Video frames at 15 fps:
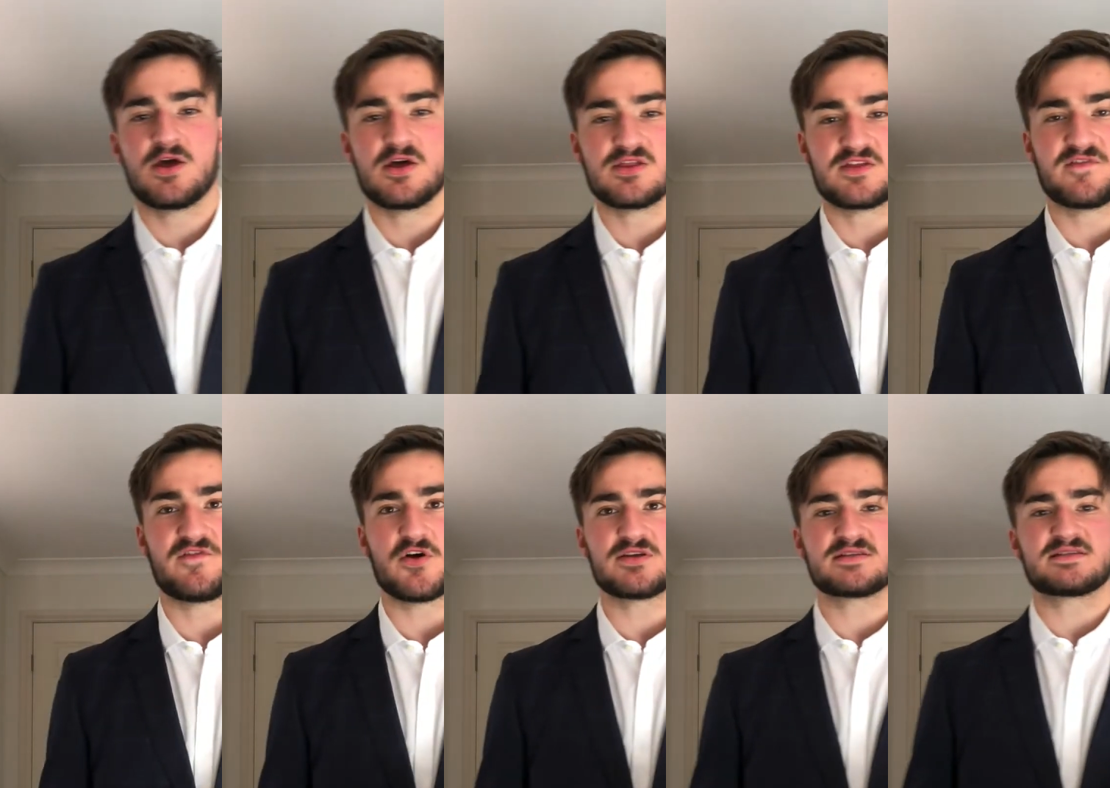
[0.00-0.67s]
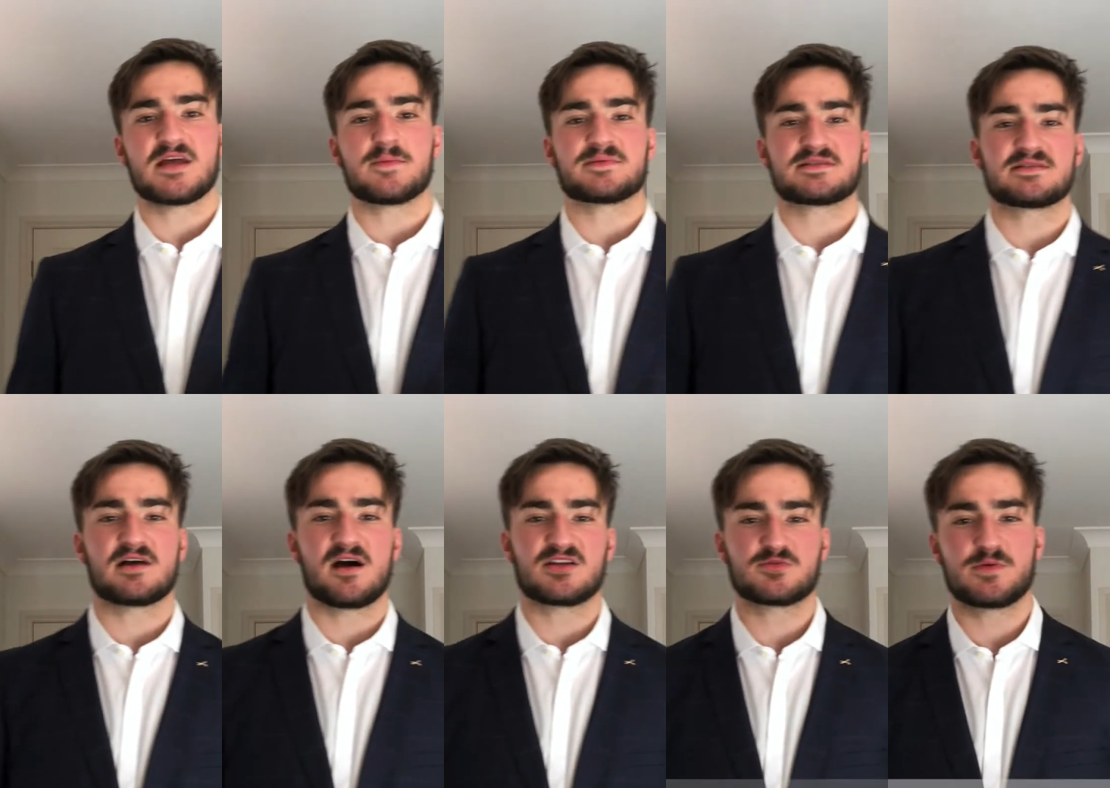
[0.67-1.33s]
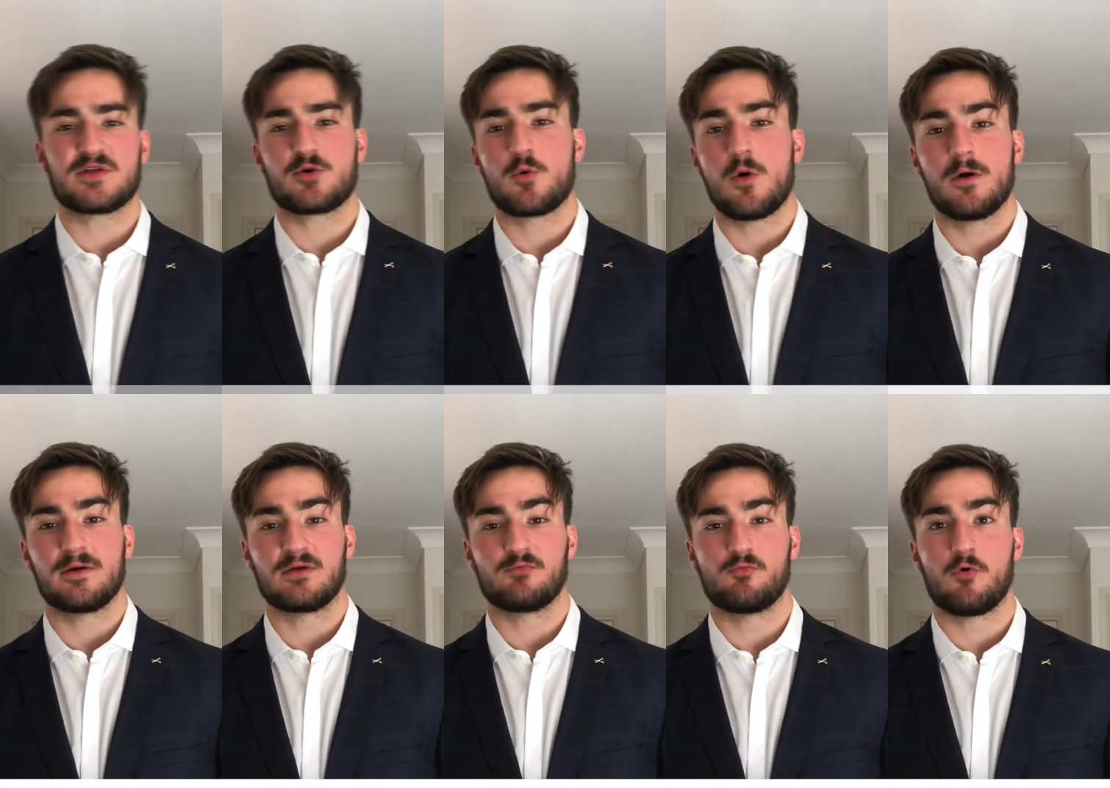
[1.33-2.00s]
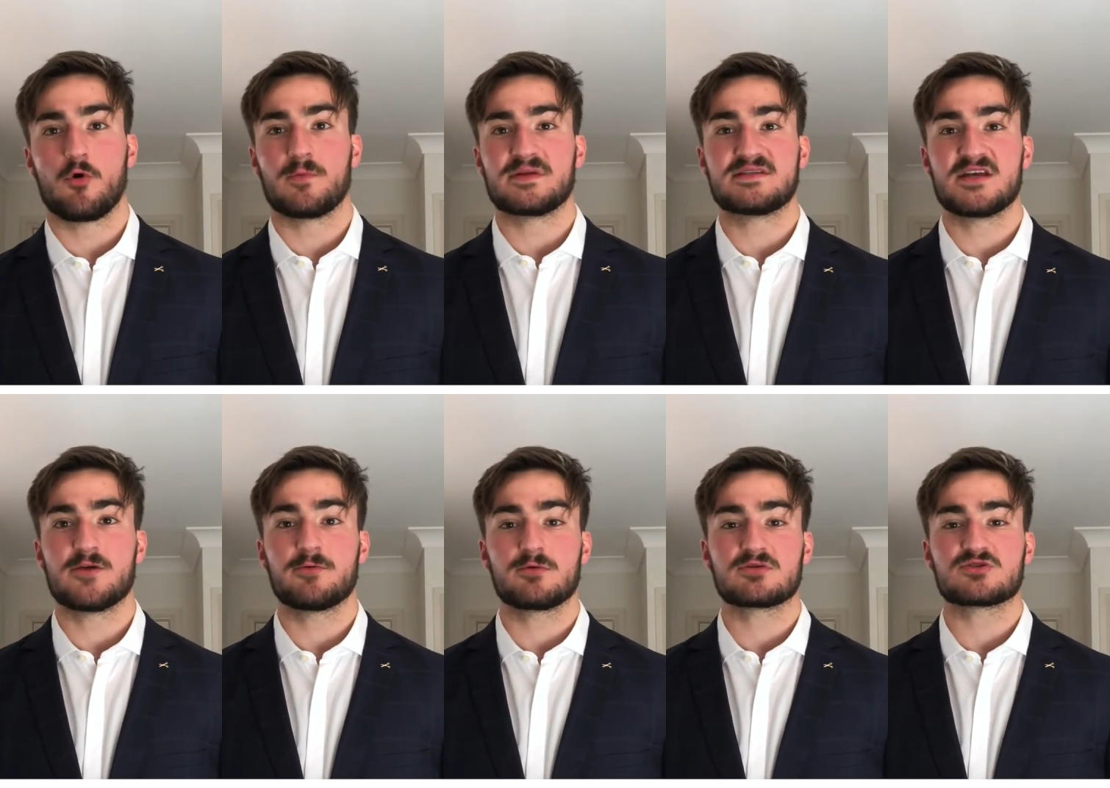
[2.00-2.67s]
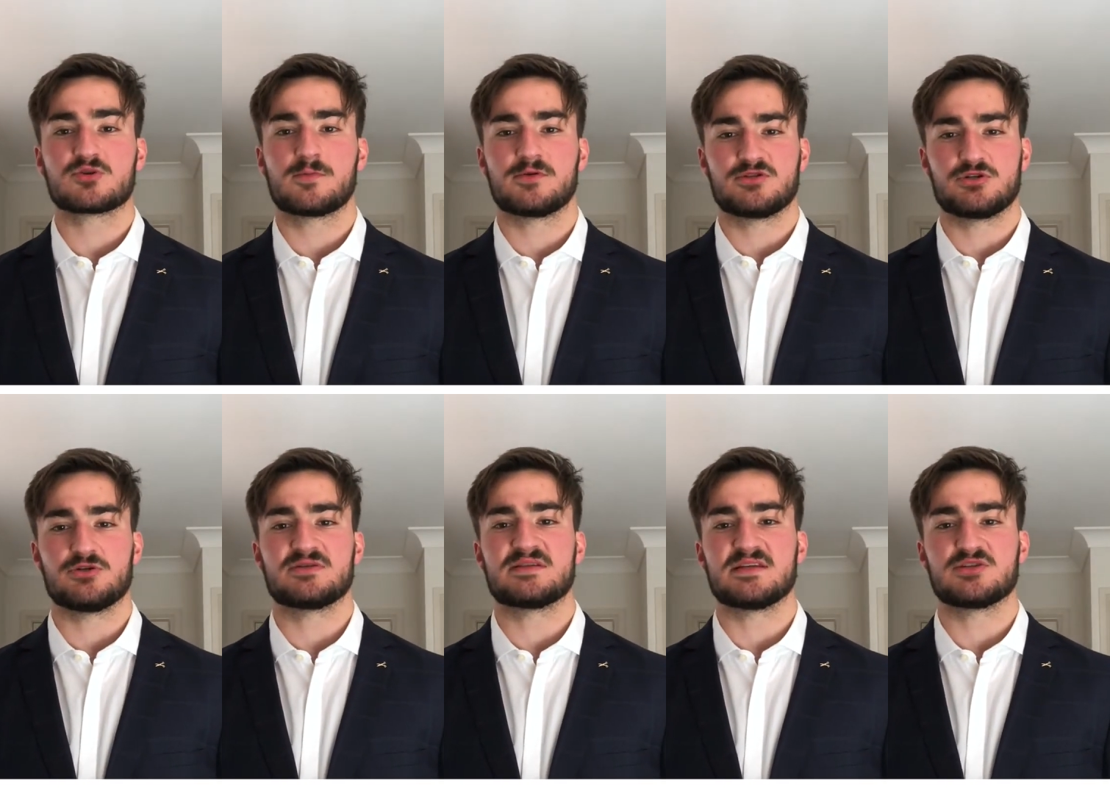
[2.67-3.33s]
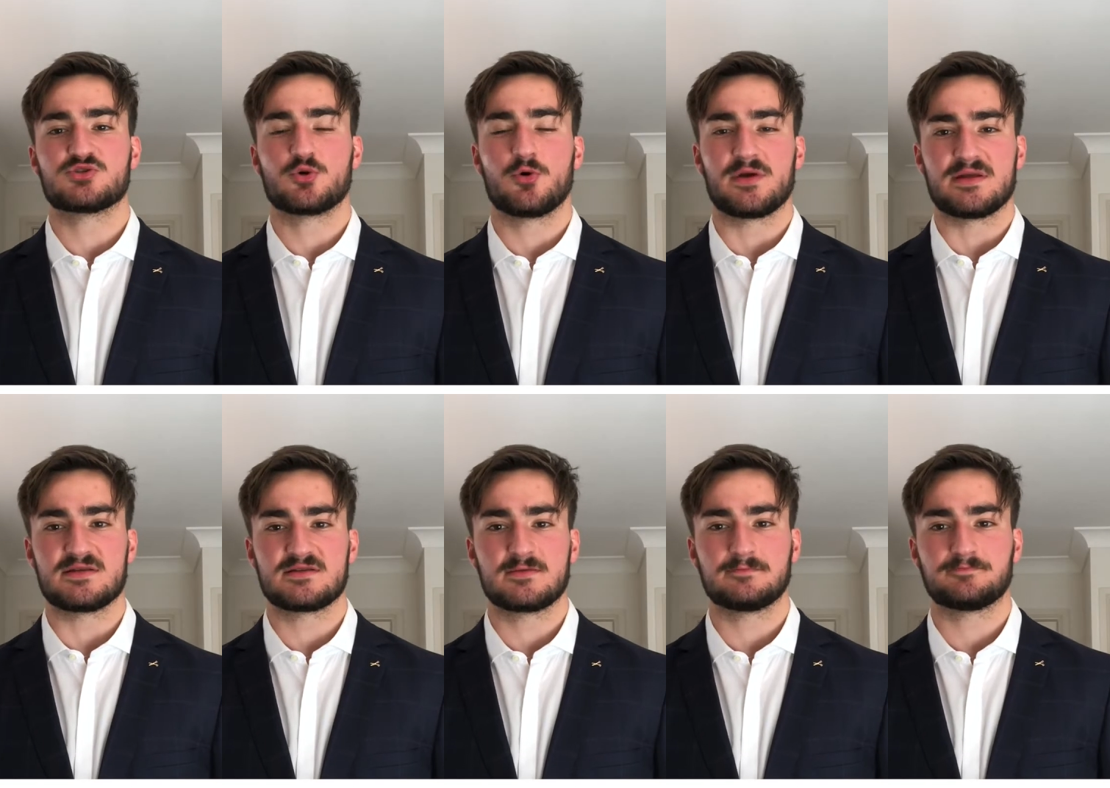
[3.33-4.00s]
The first step starts with acquiring raw materials to produce these toys.